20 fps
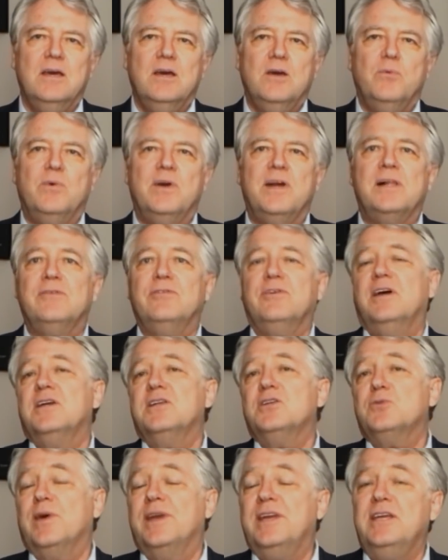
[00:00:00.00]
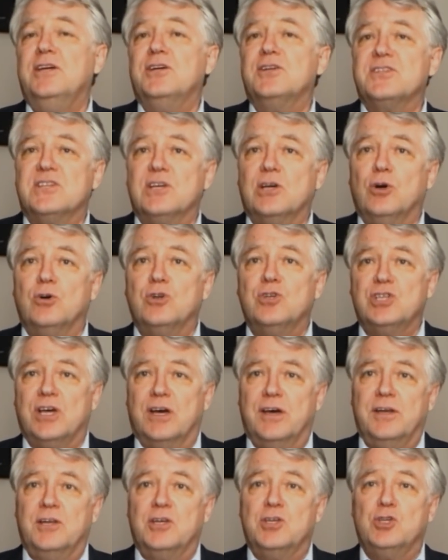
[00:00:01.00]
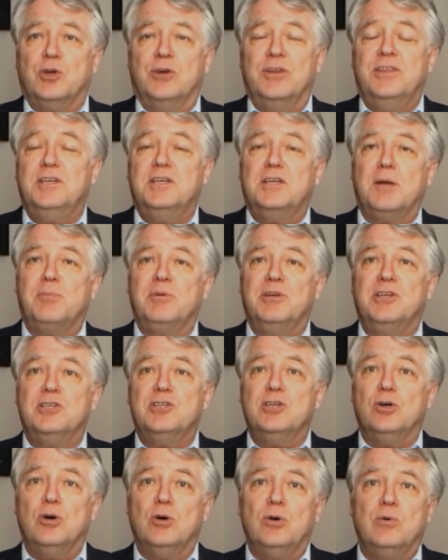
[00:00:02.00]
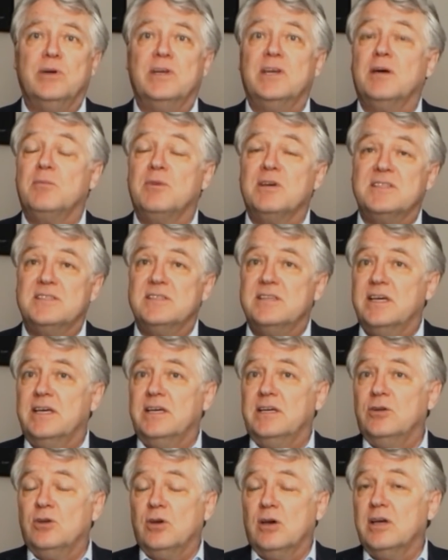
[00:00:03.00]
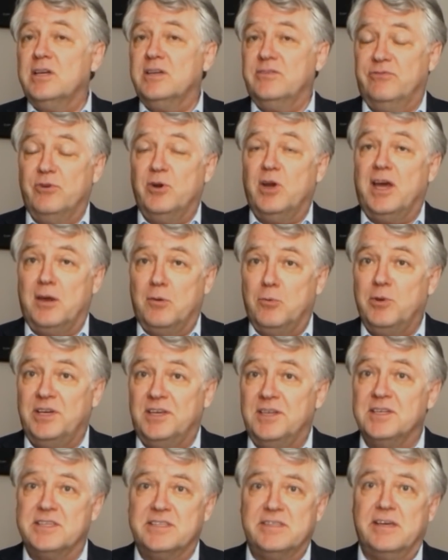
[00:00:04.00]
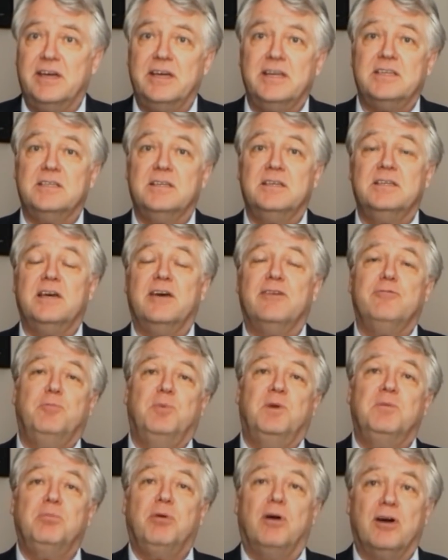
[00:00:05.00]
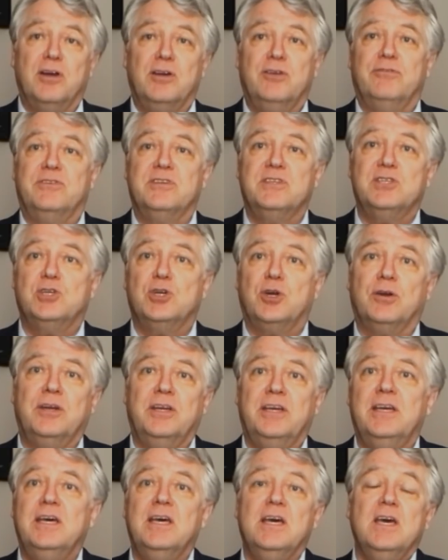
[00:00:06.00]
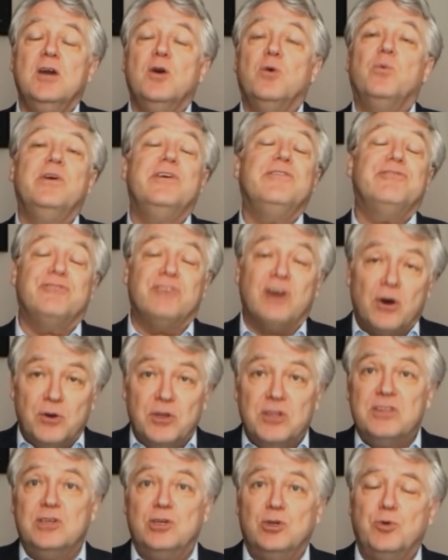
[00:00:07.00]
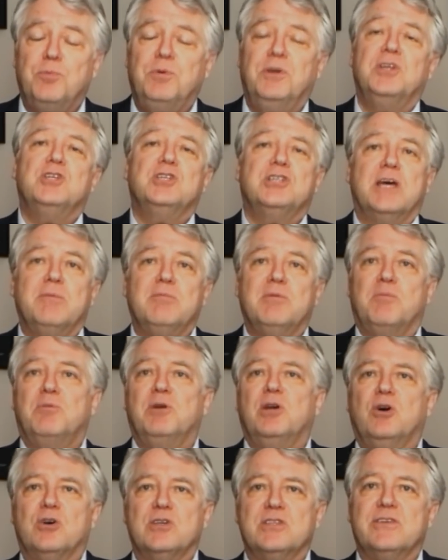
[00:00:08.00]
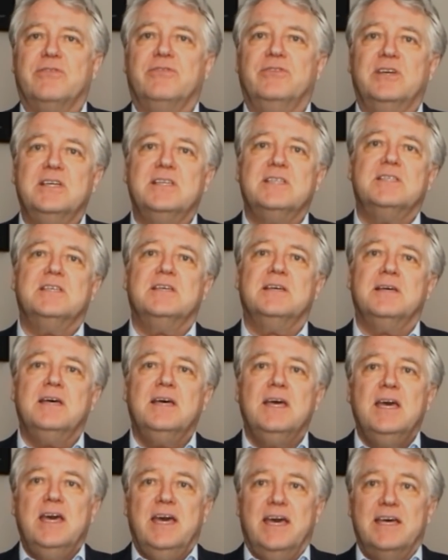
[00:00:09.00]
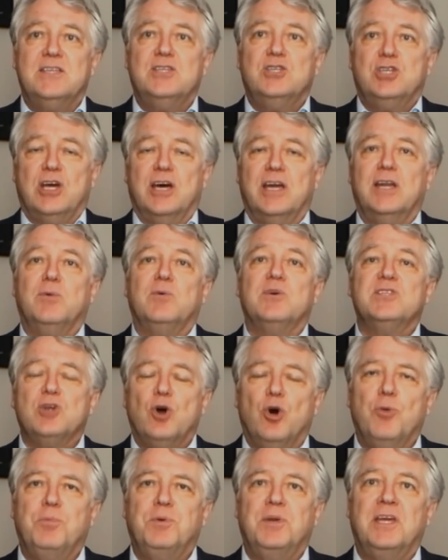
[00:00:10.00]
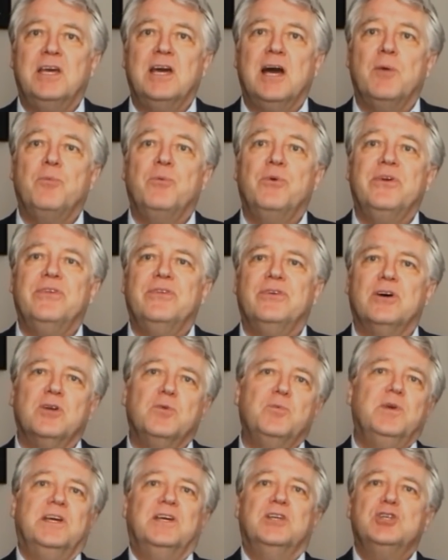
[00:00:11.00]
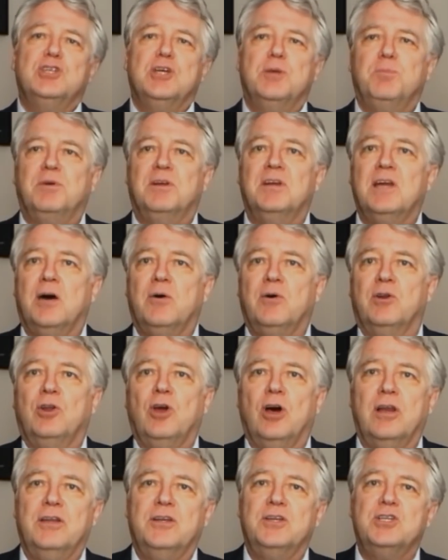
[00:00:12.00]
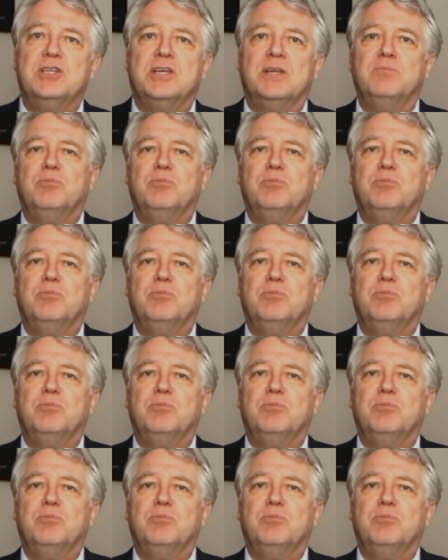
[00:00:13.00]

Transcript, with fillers: Well, 20 years ago, China joined the WTO, and I must say, you know, I, I, witnessed that, and I've been part of this journey. We founded the European Chamber because of this. Uh, as China was opening up, we thought we could chip in our knowledge and